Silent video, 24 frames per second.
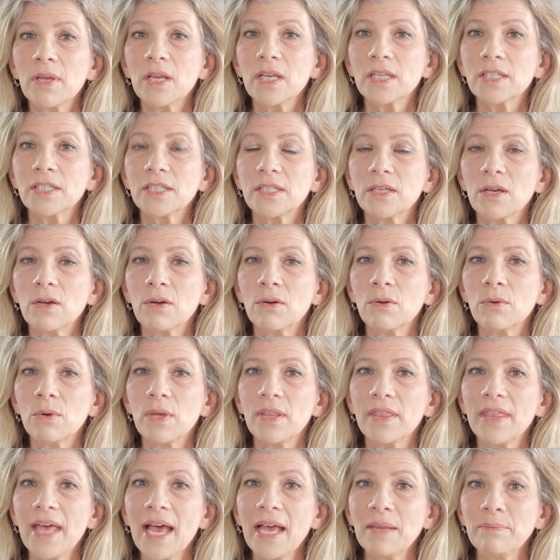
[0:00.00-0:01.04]
So
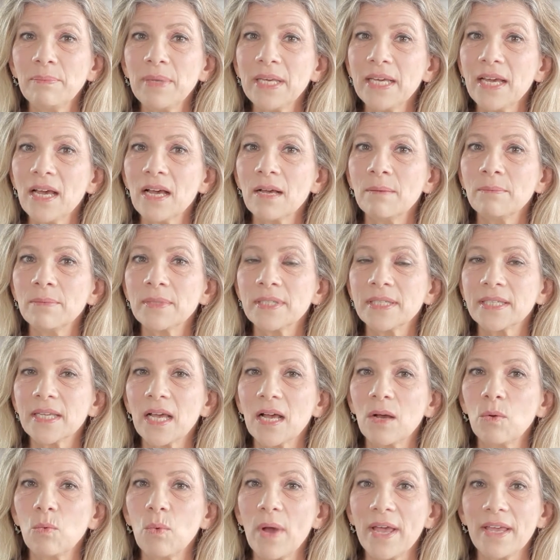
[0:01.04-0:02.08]
that becomes
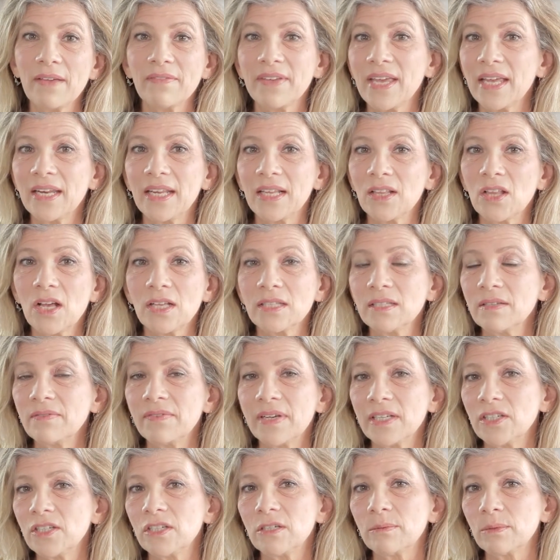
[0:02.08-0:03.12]
a way of getting lots of
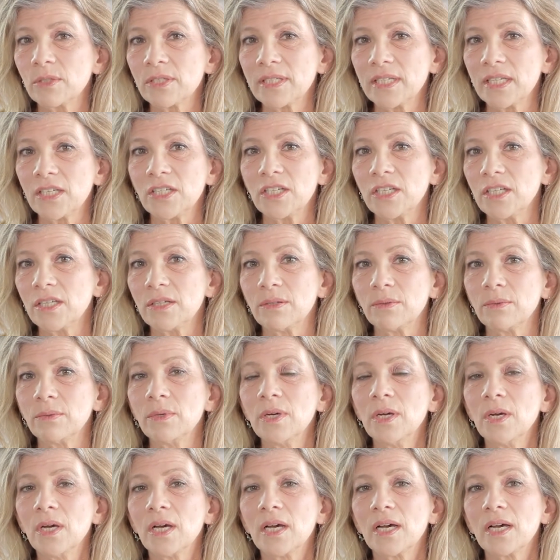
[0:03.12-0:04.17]
vegetables into you
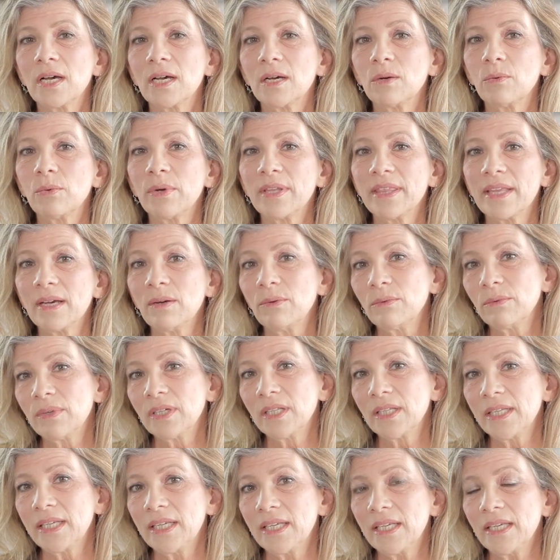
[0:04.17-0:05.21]
without
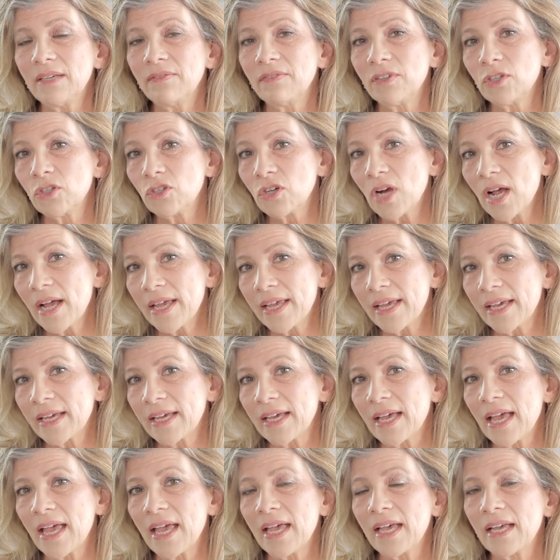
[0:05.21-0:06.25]
really even
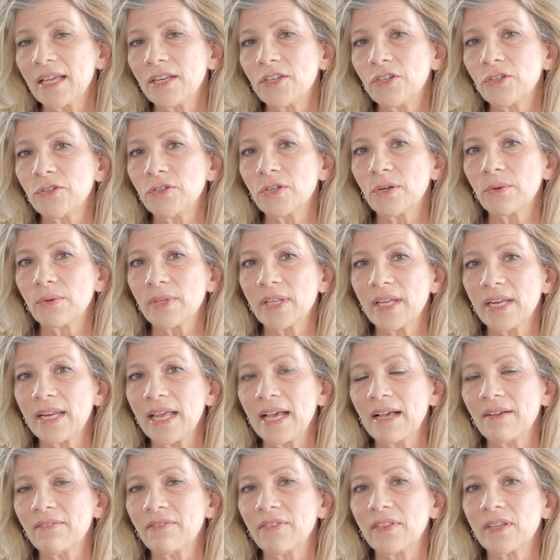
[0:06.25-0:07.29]
trying, and you don't then
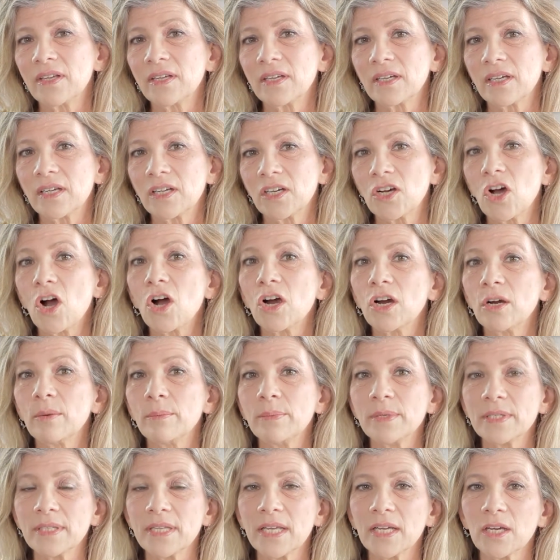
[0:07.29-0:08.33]
have the
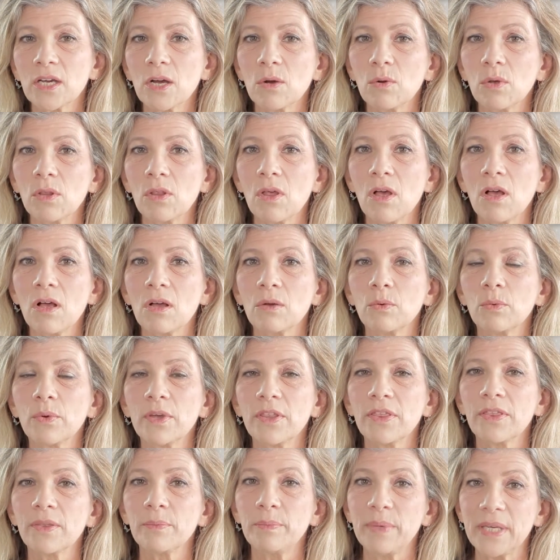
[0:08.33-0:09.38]
carbs that go along
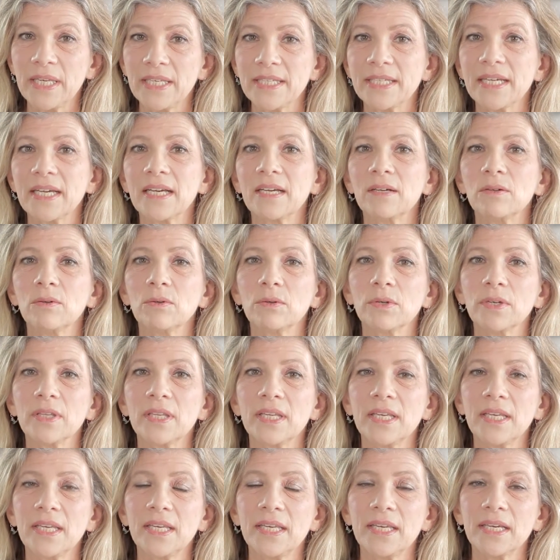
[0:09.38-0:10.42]
with the pita or
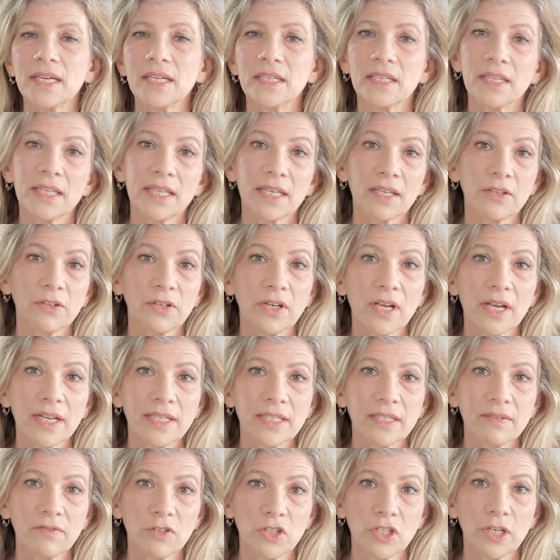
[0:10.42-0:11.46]
the other
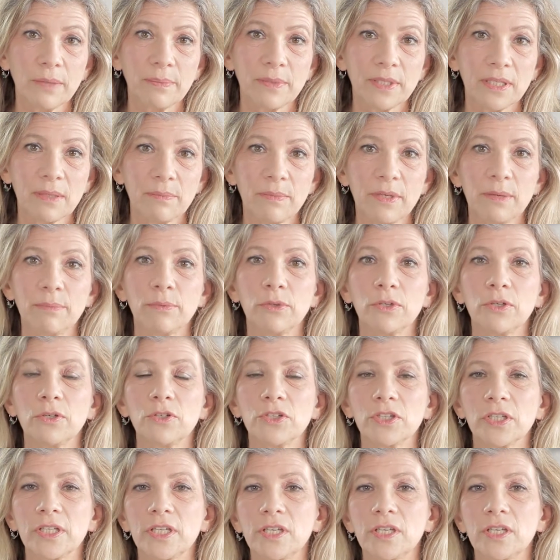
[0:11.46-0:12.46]
kinds of chips that people usually